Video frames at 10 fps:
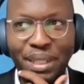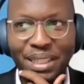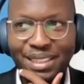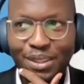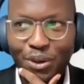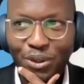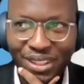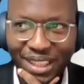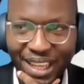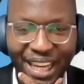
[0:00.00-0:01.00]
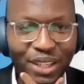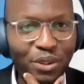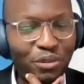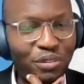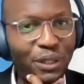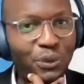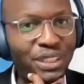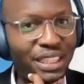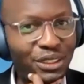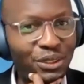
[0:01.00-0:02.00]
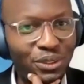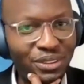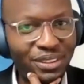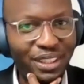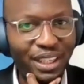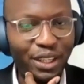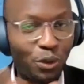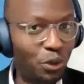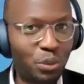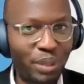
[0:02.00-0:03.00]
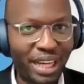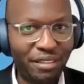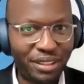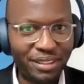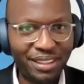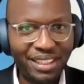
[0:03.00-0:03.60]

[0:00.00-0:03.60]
based on the kind of negotiation uh, you're going to be having